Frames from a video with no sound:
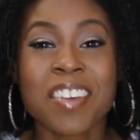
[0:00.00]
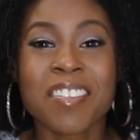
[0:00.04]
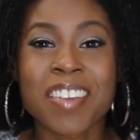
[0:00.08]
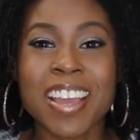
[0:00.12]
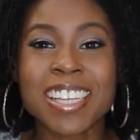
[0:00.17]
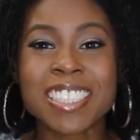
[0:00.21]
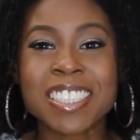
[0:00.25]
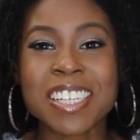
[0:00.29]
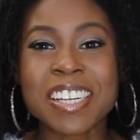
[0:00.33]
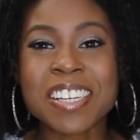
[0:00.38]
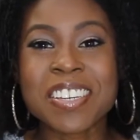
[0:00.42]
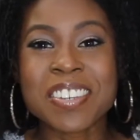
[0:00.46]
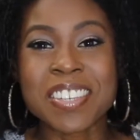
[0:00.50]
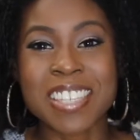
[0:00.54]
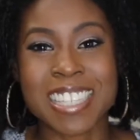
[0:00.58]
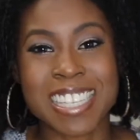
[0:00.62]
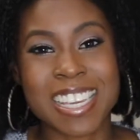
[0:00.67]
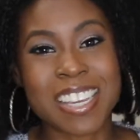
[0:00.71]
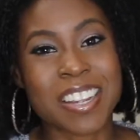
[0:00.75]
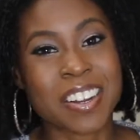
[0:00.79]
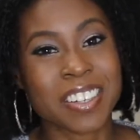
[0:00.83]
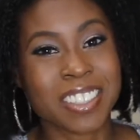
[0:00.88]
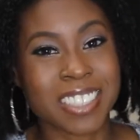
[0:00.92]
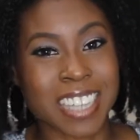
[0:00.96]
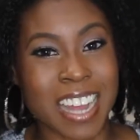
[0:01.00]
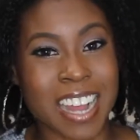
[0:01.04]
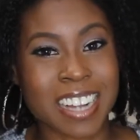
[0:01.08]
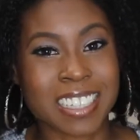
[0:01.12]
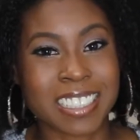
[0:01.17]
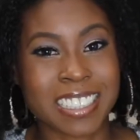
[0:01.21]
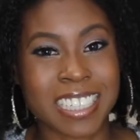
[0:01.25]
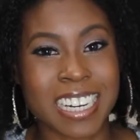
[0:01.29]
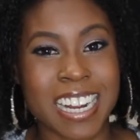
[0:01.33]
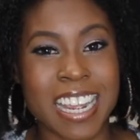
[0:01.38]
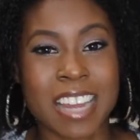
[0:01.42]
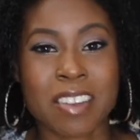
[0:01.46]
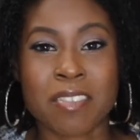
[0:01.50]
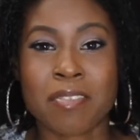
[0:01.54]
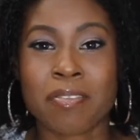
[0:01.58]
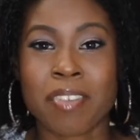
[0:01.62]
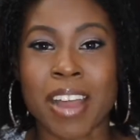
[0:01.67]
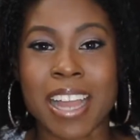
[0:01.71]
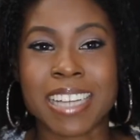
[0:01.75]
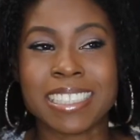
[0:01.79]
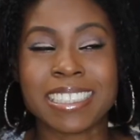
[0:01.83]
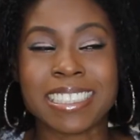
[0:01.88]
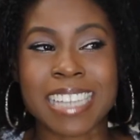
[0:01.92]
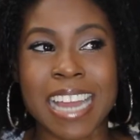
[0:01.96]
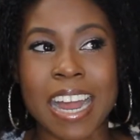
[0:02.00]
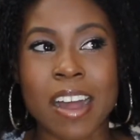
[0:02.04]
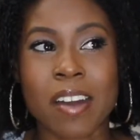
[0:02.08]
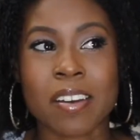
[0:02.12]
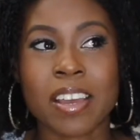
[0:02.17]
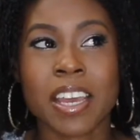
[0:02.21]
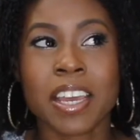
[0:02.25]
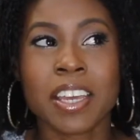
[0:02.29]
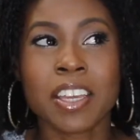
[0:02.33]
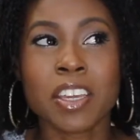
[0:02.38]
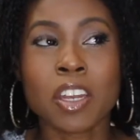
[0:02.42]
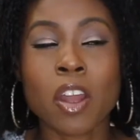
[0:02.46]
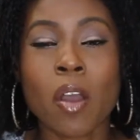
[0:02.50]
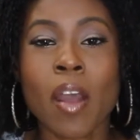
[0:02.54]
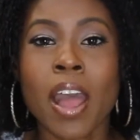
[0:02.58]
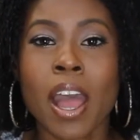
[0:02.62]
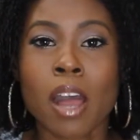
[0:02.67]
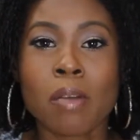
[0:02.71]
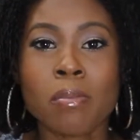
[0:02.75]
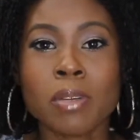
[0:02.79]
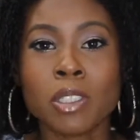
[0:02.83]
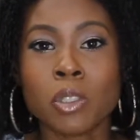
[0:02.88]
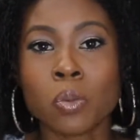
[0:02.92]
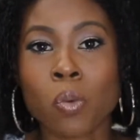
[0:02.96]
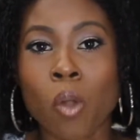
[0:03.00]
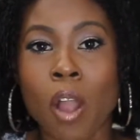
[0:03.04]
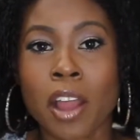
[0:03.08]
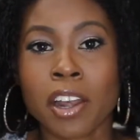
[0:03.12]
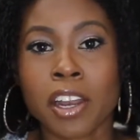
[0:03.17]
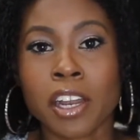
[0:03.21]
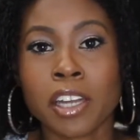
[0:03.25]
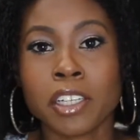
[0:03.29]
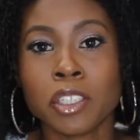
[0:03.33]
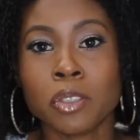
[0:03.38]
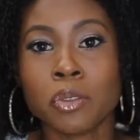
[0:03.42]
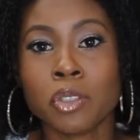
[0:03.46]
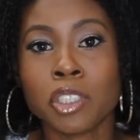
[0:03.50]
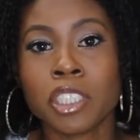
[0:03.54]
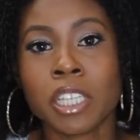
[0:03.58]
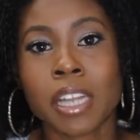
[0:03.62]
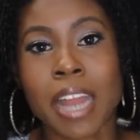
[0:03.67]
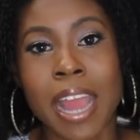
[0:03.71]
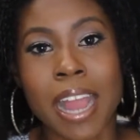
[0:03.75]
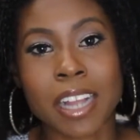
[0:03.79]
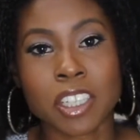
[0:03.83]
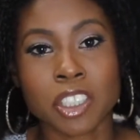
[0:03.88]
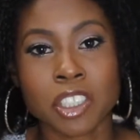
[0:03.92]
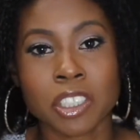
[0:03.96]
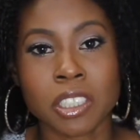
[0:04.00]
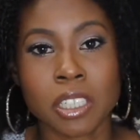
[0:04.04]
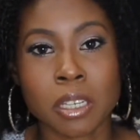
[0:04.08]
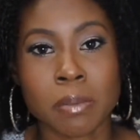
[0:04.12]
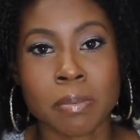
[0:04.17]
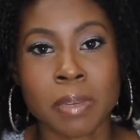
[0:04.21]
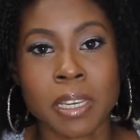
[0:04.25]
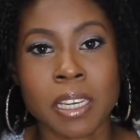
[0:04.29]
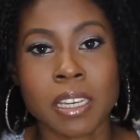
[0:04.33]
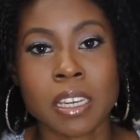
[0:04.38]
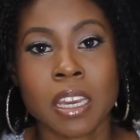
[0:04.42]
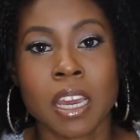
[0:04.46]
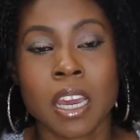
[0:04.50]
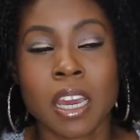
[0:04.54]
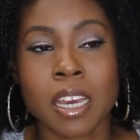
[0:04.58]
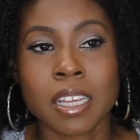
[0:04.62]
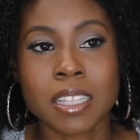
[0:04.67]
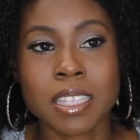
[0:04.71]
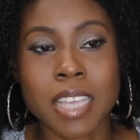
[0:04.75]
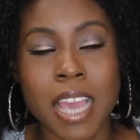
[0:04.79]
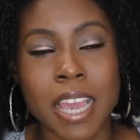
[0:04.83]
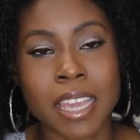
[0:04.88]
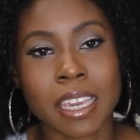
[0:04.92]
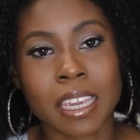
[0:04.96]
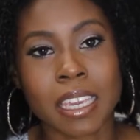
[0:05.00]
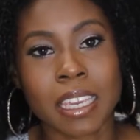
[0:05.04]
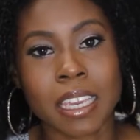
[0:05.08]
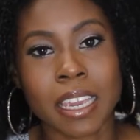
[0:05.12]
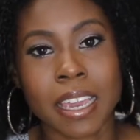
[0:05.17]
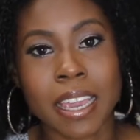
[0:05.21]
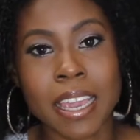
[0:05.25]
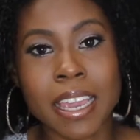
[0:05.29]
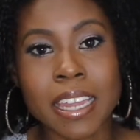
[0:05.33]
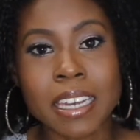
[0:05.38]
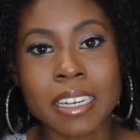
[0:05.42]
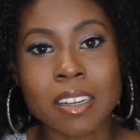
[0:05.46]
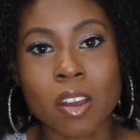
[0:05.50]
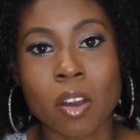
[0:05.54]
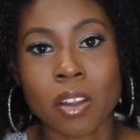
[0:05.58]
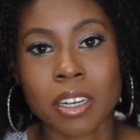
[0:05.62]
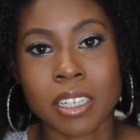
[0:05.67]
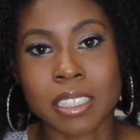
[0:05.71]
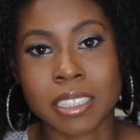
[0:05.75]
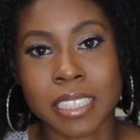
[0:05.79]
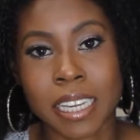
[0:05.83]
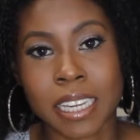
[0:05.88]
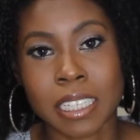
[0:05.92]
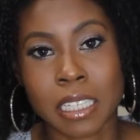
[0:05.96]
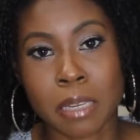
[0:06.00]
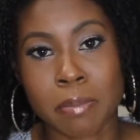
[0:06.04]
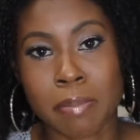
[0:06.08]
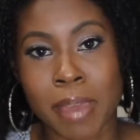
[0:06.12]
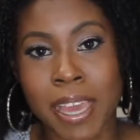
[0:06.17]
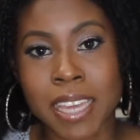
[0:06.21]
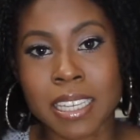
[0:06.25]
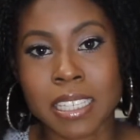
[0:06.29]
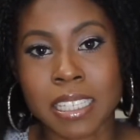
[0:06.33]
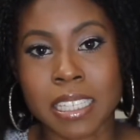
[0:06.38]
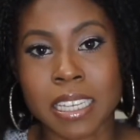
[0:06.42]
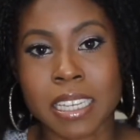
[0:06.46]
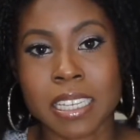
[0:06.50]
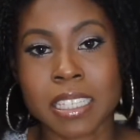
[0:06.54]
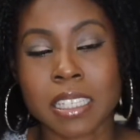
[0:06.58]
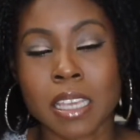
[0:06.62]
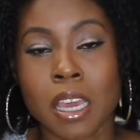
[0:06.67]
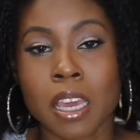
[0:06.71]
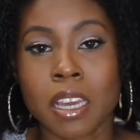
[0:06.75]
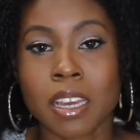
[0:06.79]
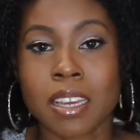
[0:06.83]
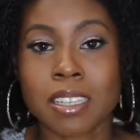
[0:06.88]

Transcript: make sure you see your doctor and find out, how much water you should actually be taking in on a daily basis.